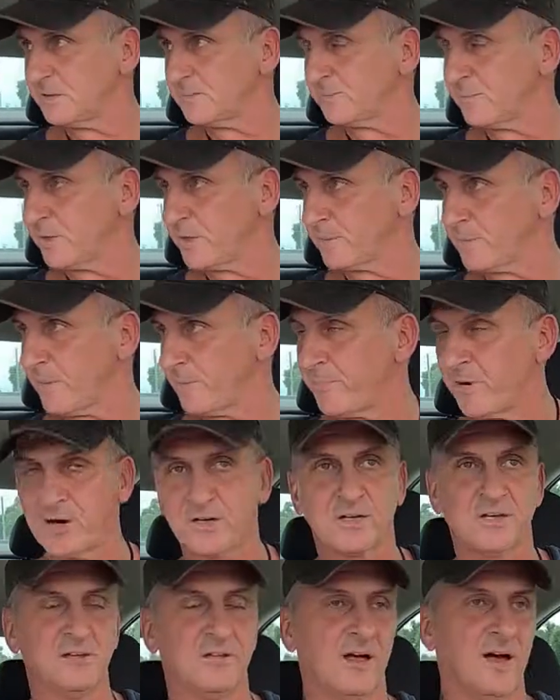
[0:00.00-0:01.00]
and they put up a
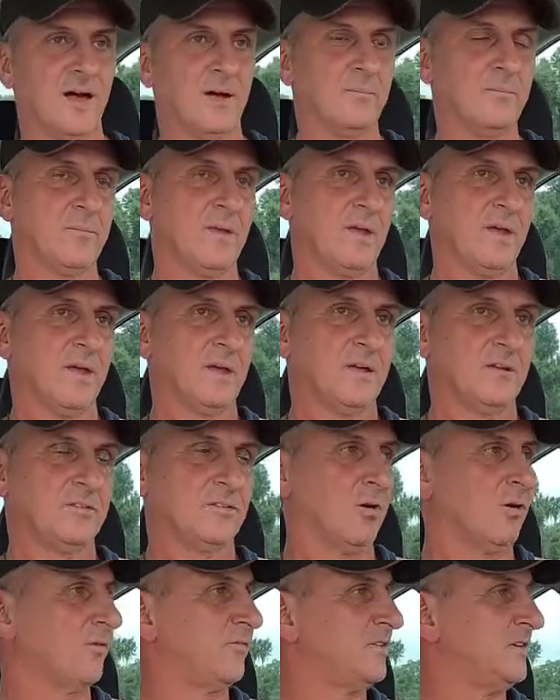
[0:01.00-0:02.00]
parking lot.
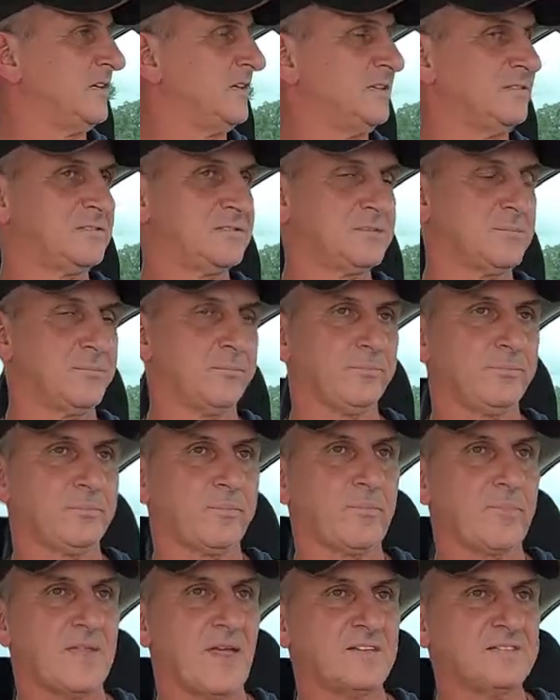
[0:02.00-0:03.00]
So if these
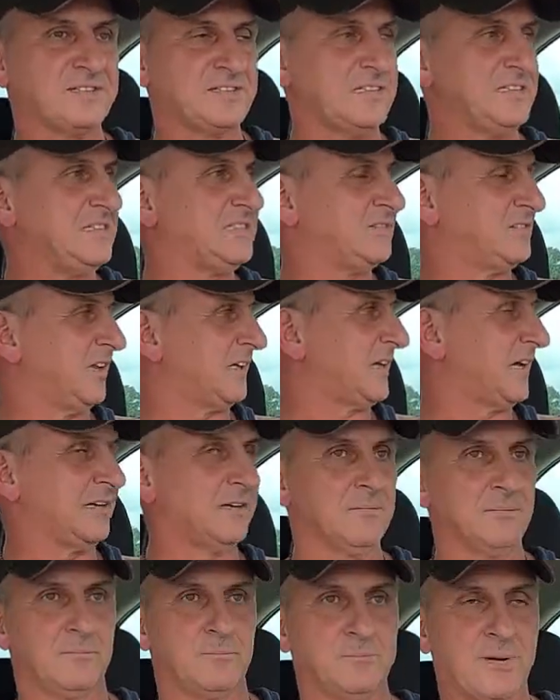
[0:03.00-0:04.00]
city
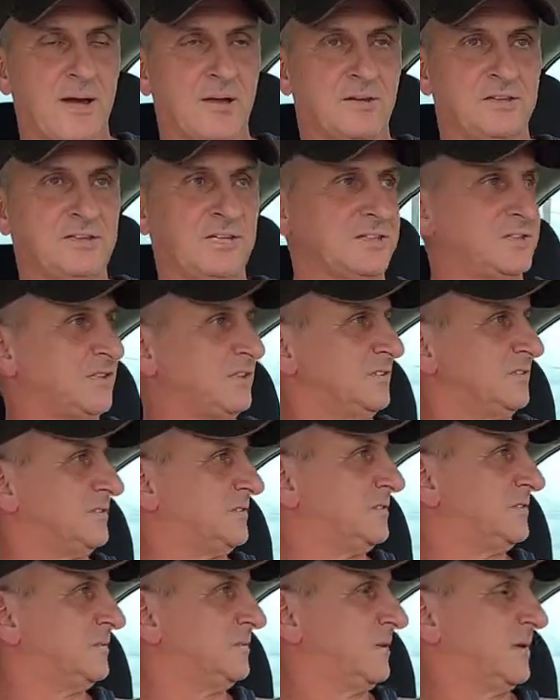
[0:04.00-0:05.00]
slicking
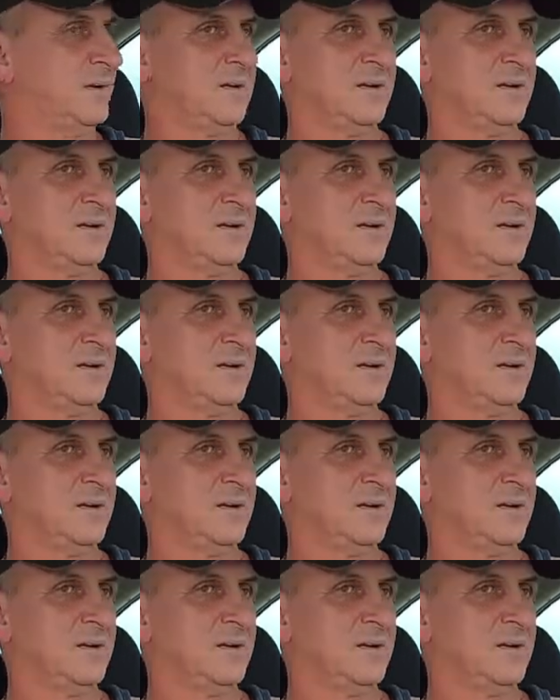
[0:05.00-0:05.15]
politicians